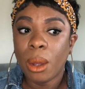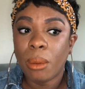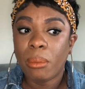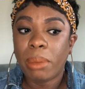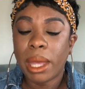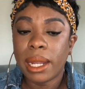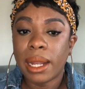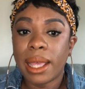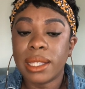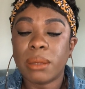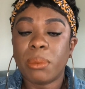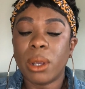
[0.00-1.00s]
But
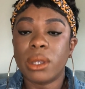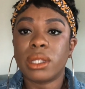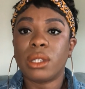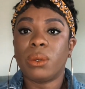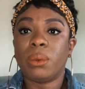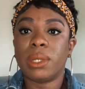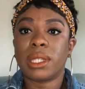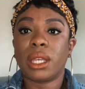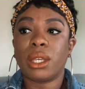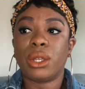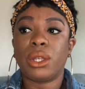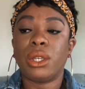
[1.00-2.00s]
as a person who is a
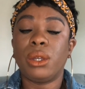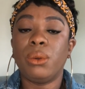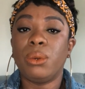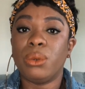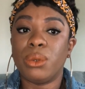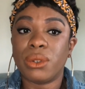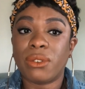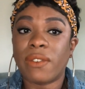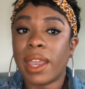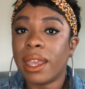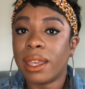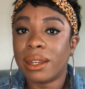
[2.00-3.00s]
huge
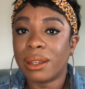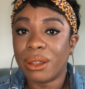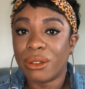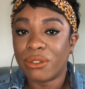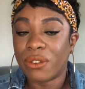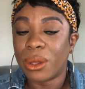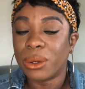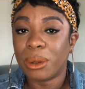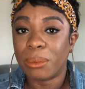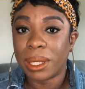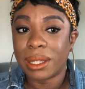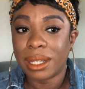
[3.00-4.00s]
fan of
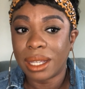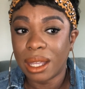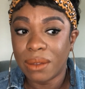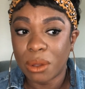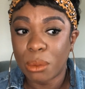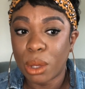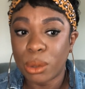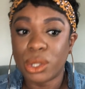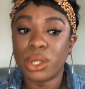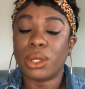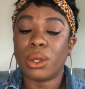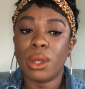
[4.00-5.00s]
vulnerability, of
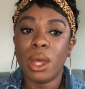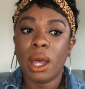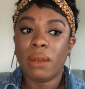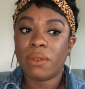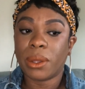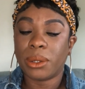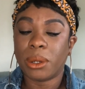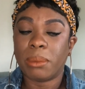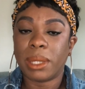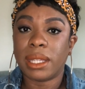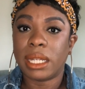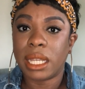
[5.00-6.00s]
emotional
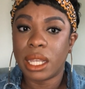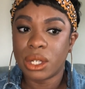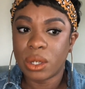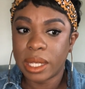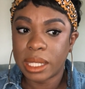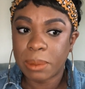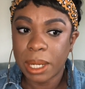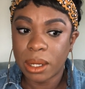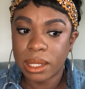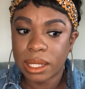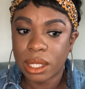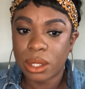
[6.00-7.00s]
vulnerability and
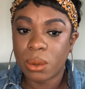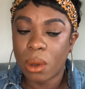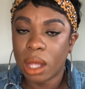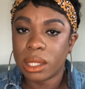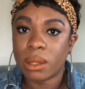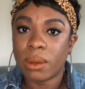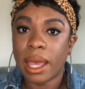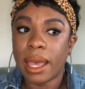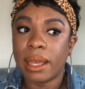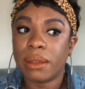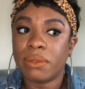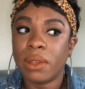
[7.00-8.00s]
transparency, you also
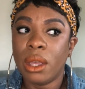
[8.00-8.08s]
have